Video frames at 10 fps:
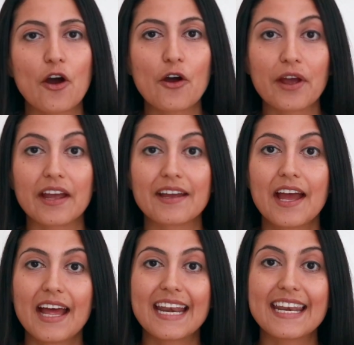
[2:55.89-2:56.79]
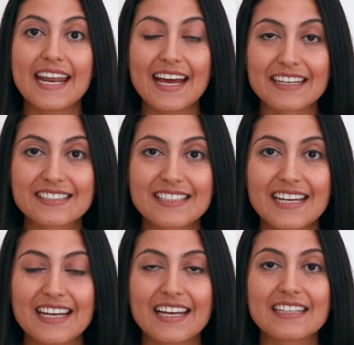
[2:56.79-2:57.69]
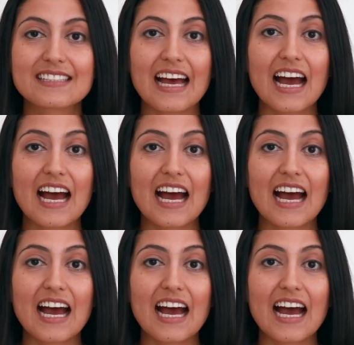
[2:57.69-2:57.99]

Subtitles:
Okay, next, it's